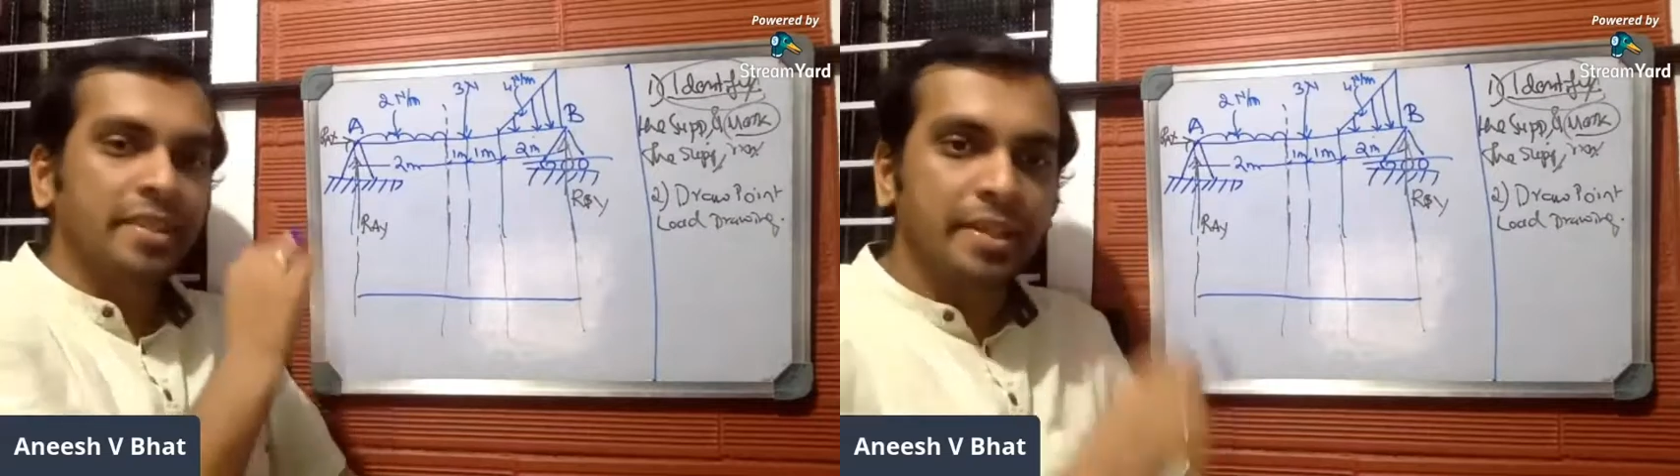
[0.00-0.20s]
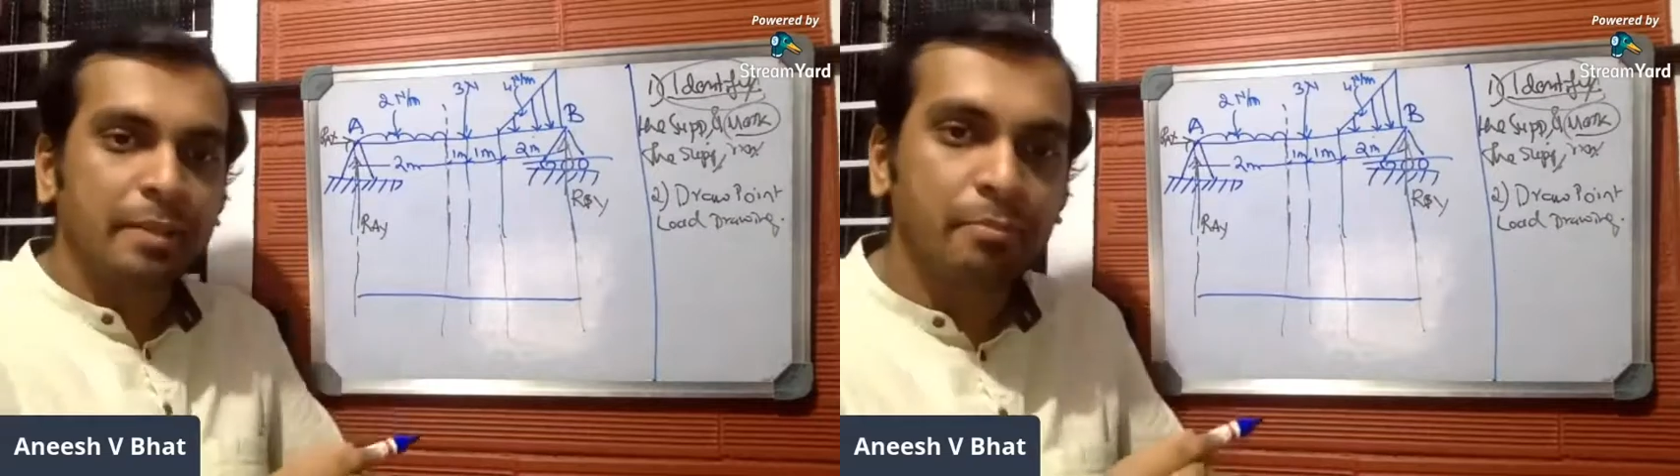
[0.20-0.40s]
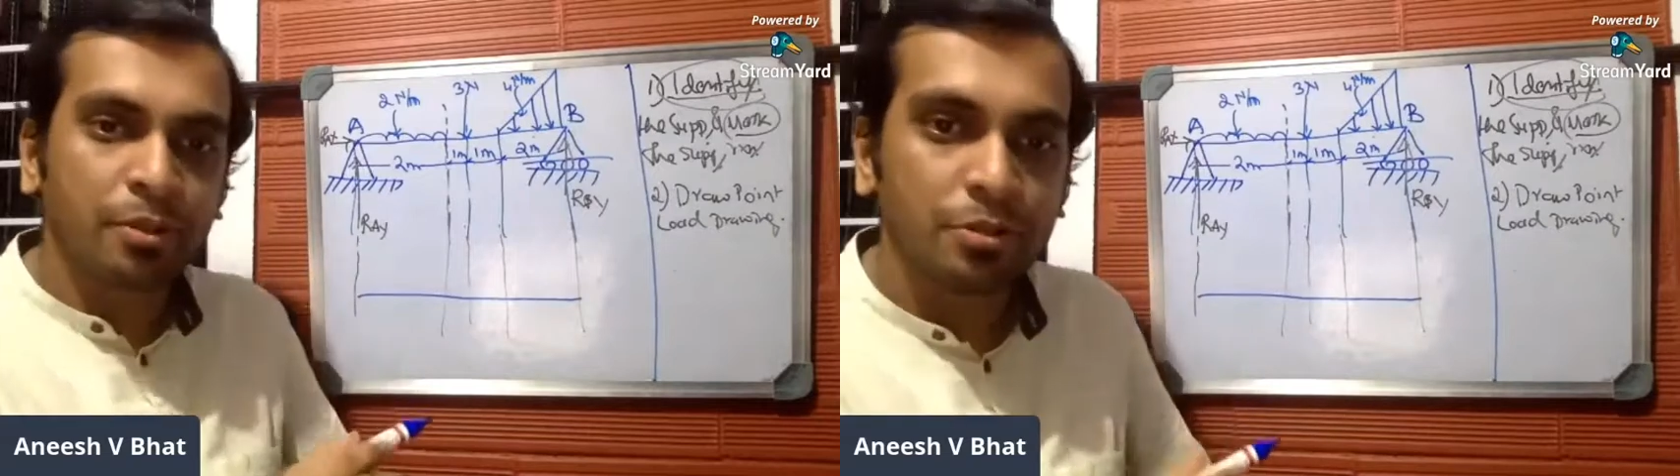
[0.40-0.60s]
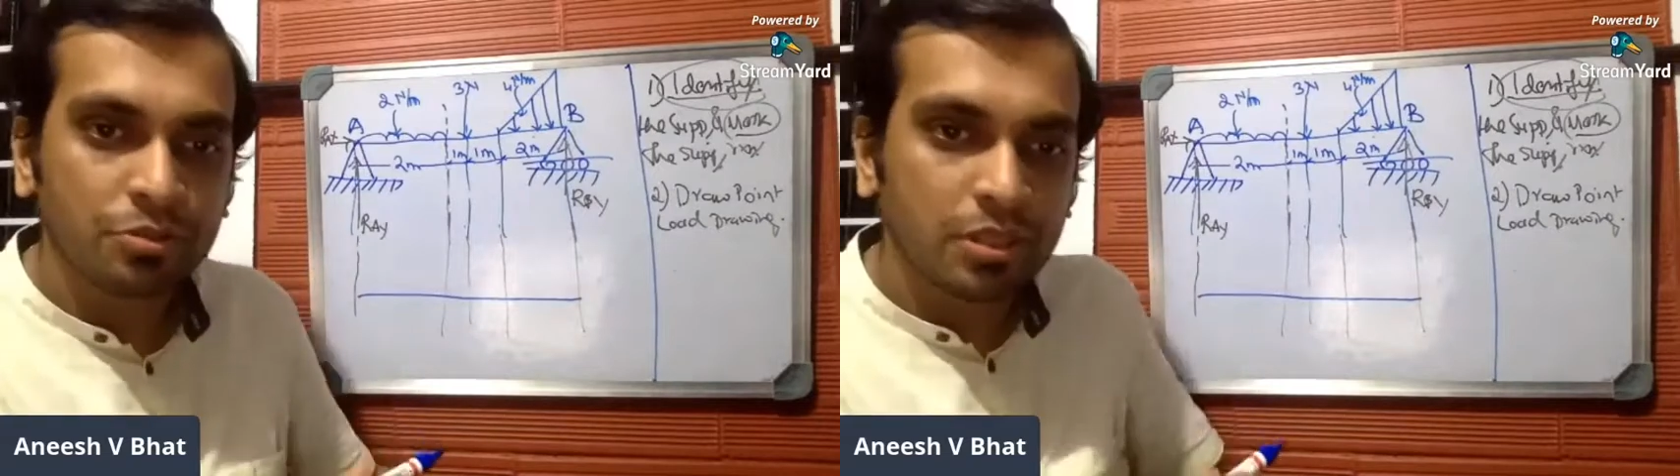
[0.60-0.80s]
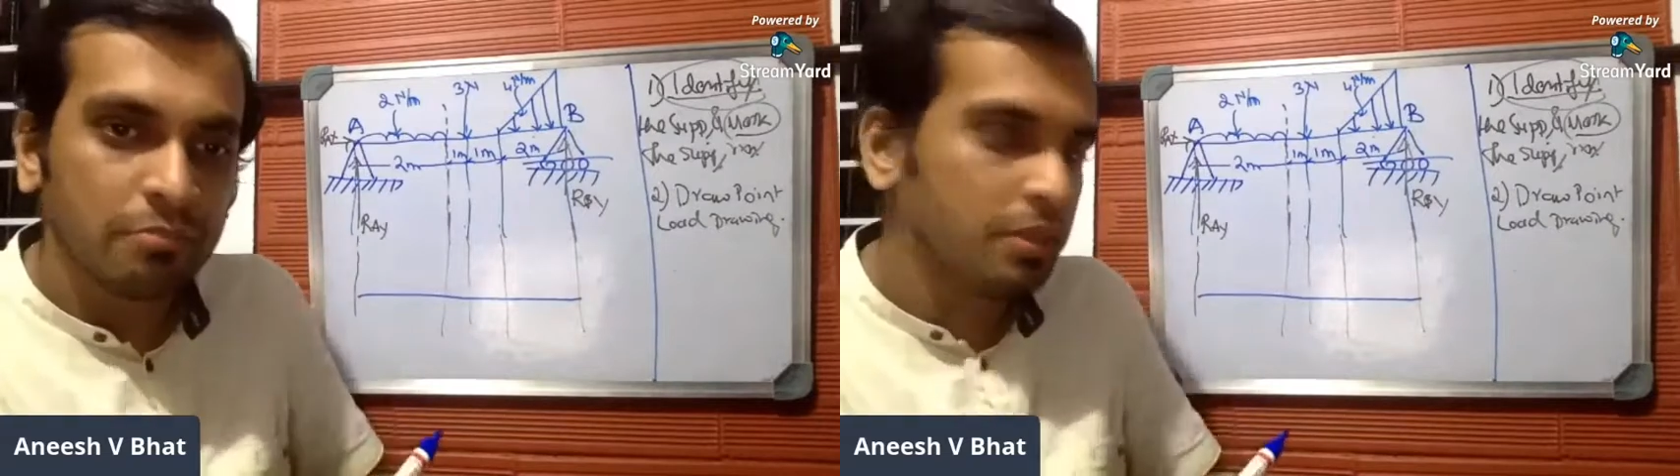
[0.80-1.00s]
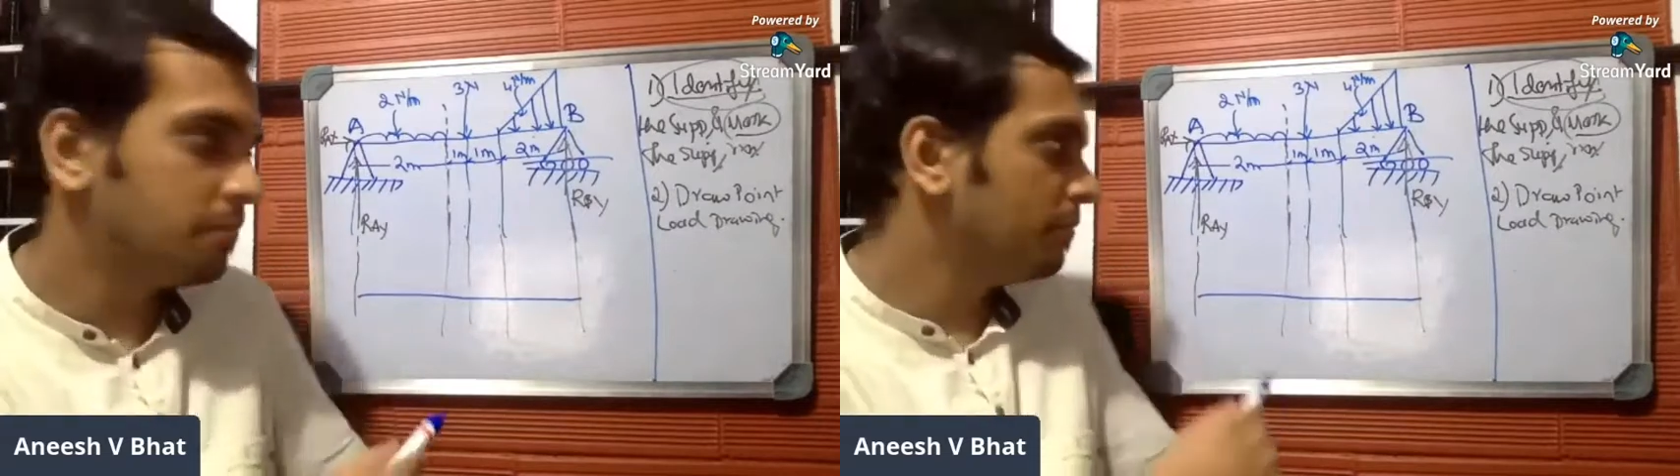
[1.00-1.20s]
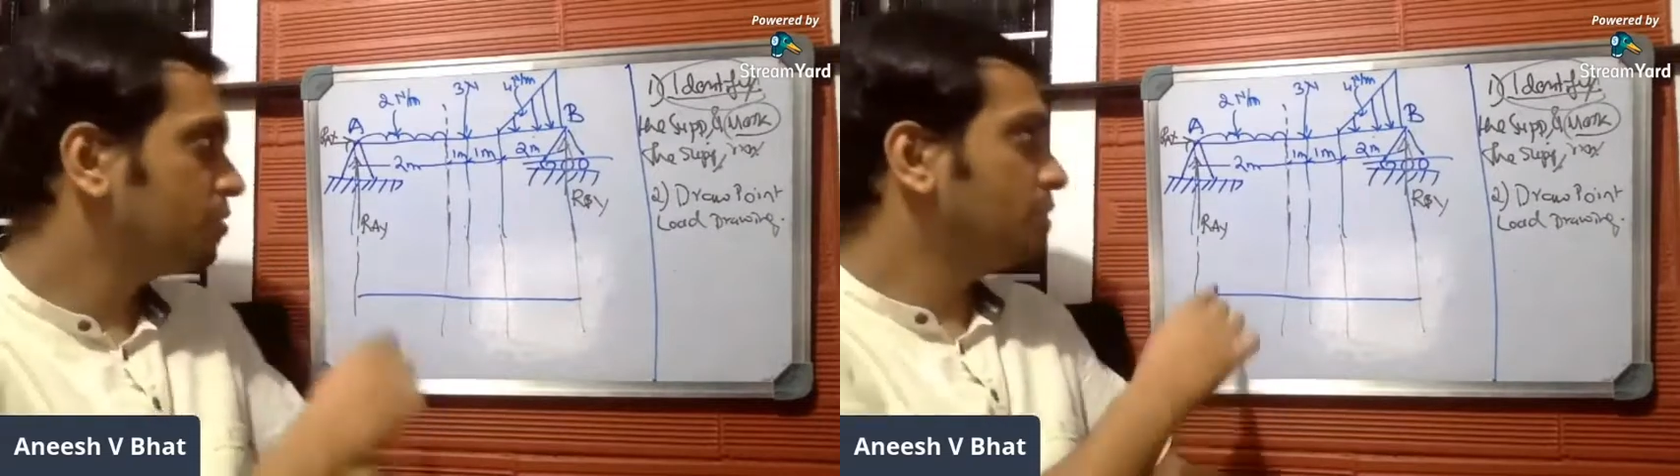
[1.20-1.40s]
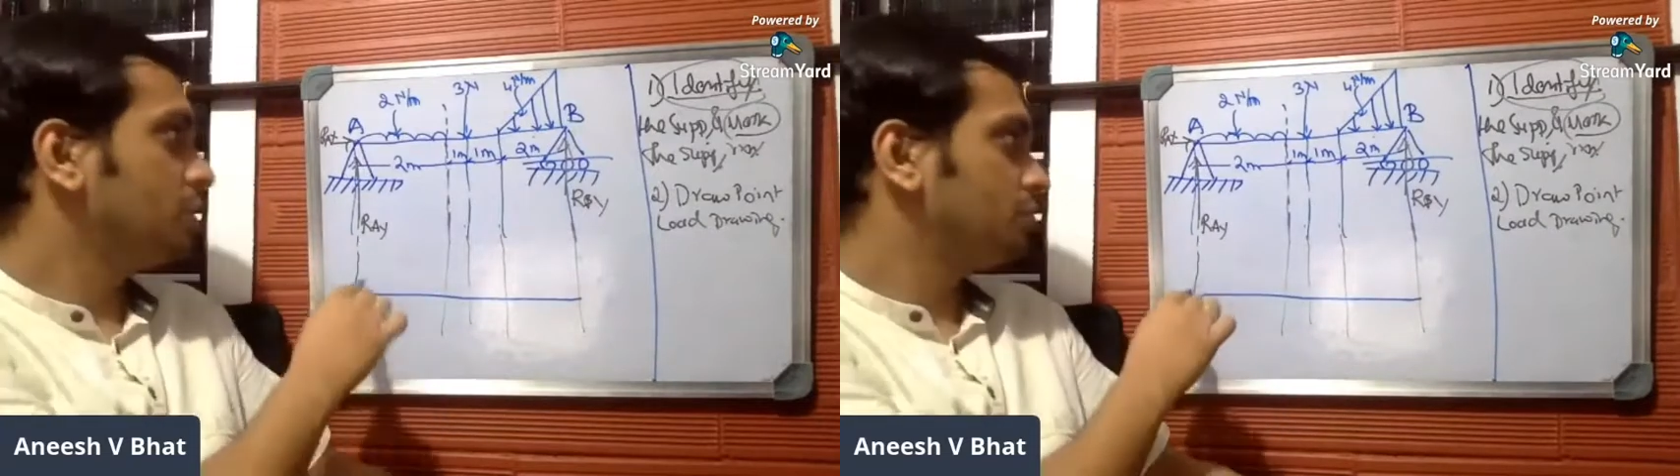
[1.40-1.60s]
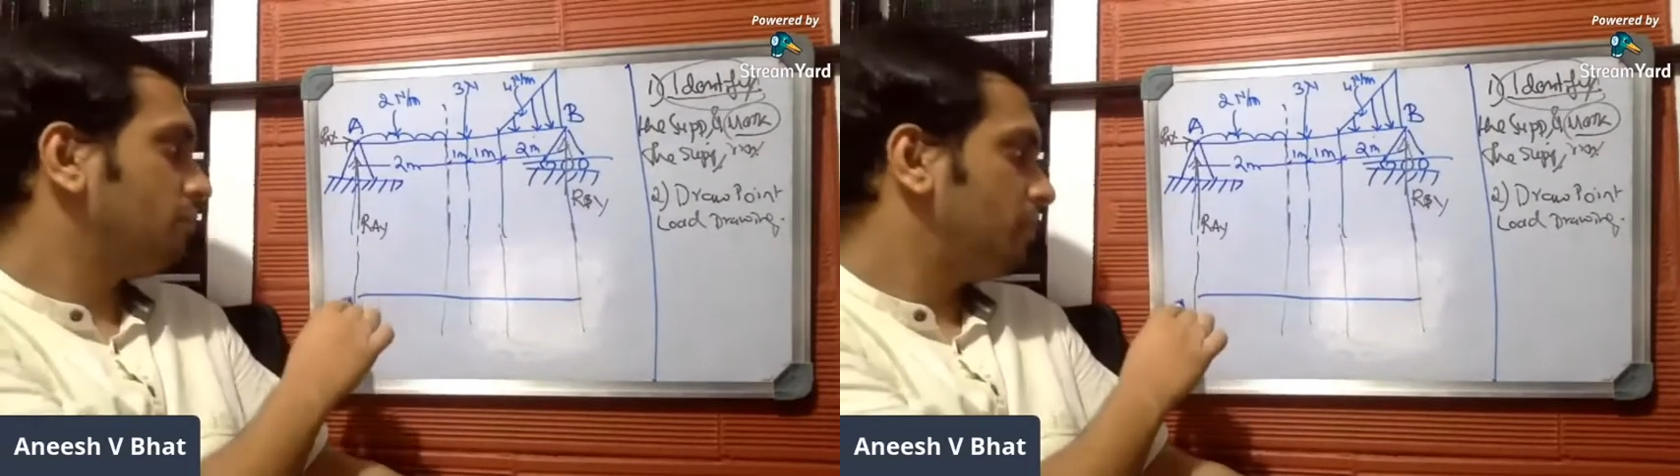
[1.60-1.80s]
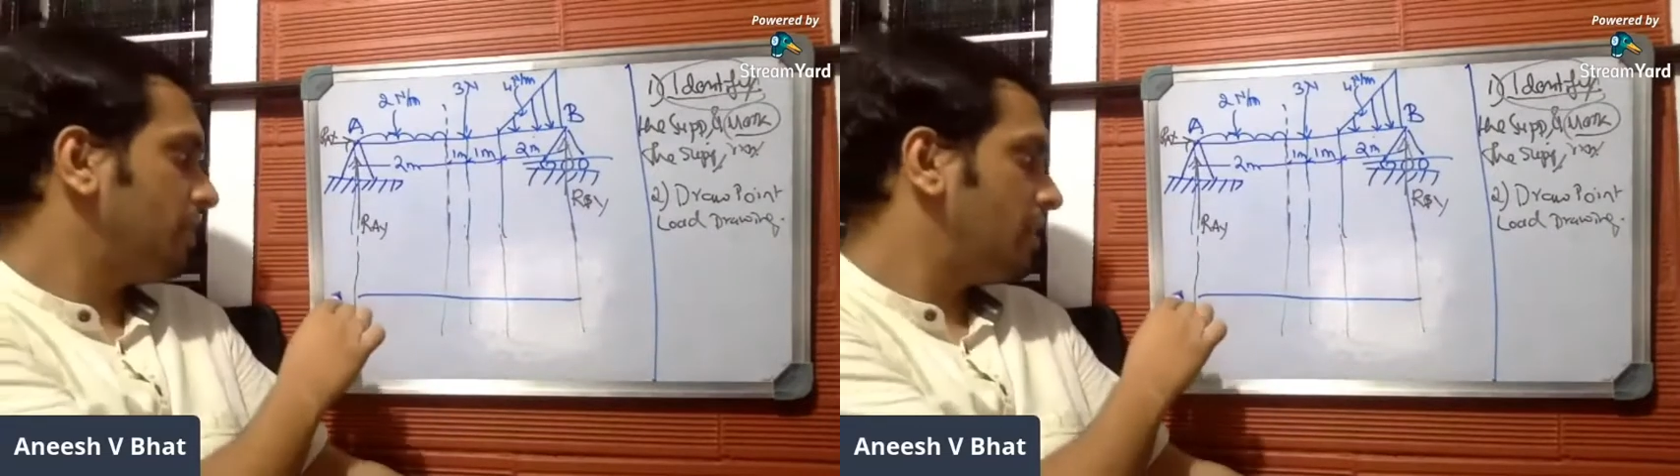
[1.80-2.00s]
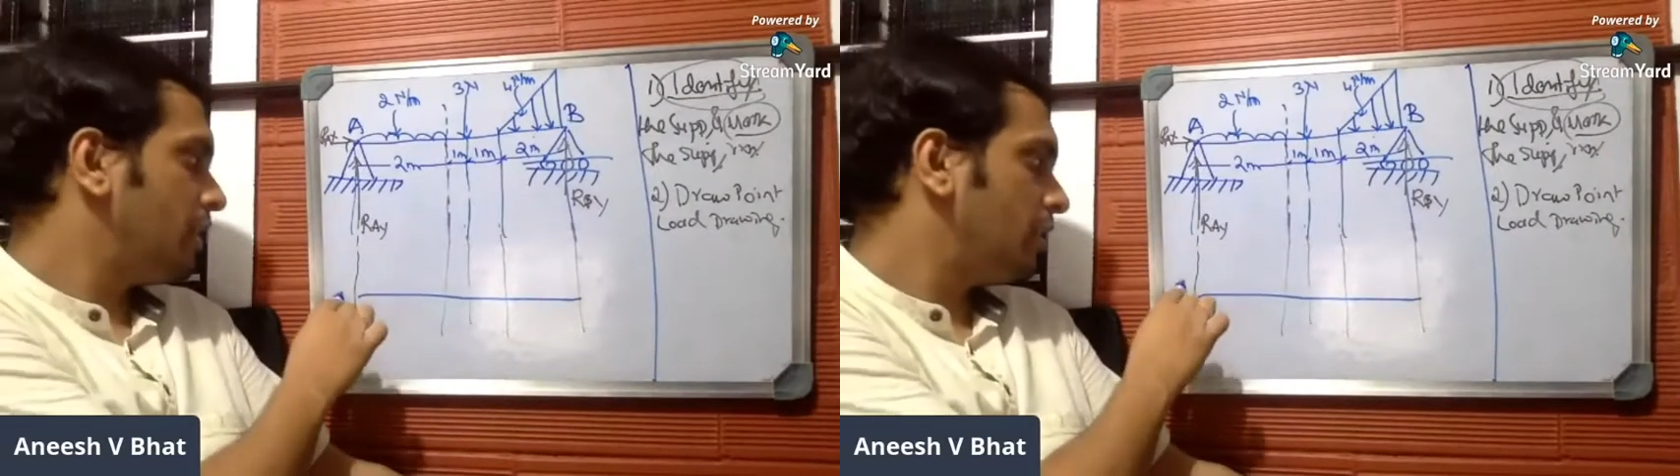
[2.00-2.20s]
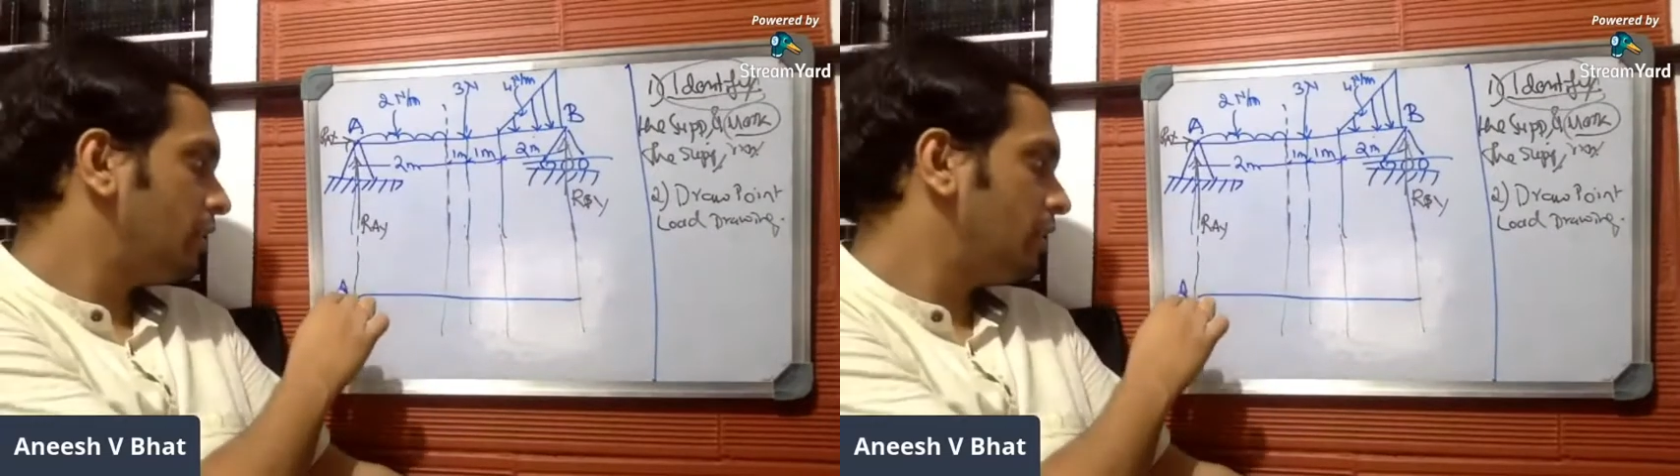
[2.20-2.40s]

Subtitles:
Reproduce the beam. So this will be A,